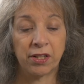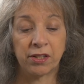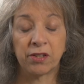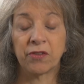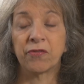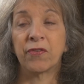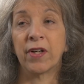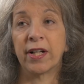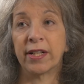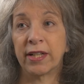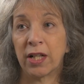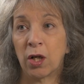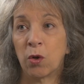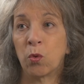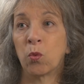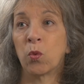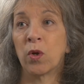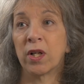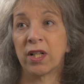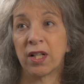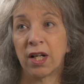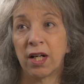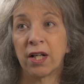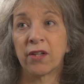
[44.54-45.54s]
wanted to find out
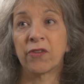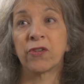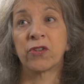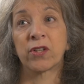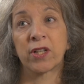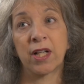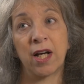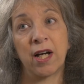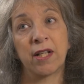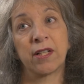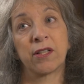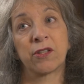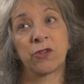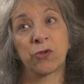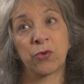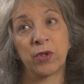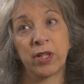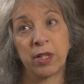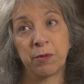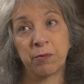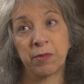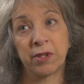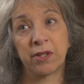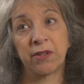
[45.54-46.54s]
what other kind of
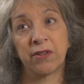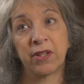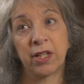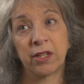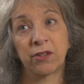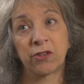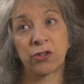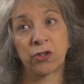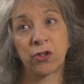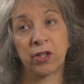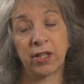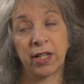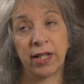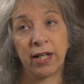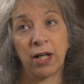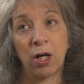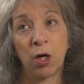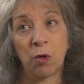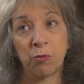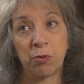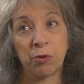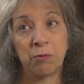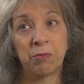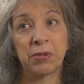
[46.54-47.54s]
treatment that's going to
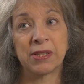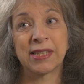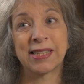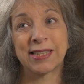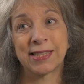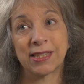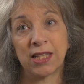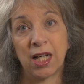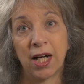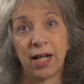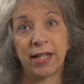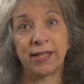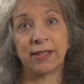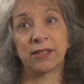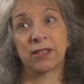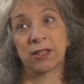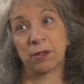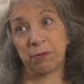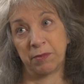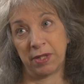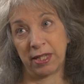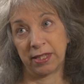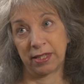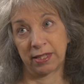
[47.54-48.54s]
help him
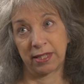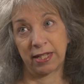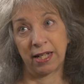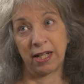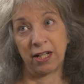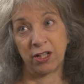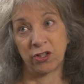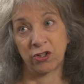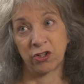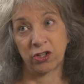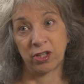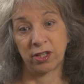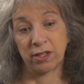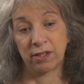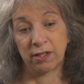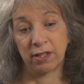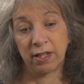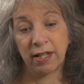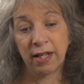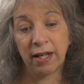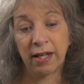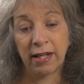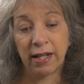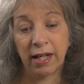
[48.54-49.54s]
besides the medication.